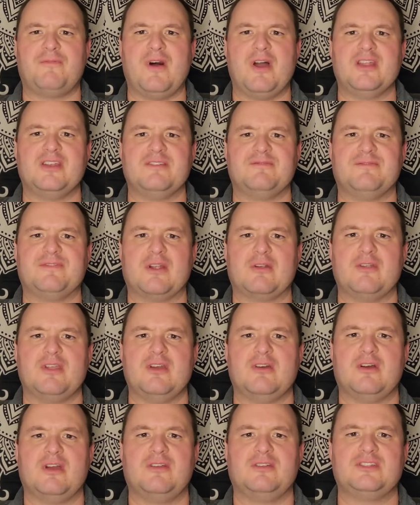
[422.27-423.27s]
find it
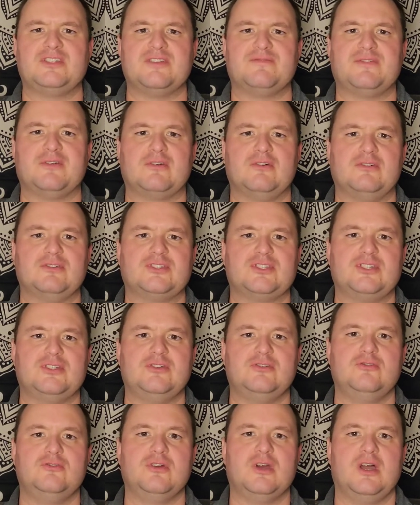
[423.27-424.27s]
very difficult
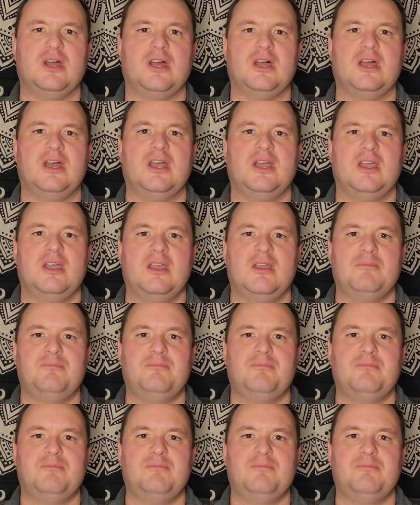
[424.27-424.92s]
to uh,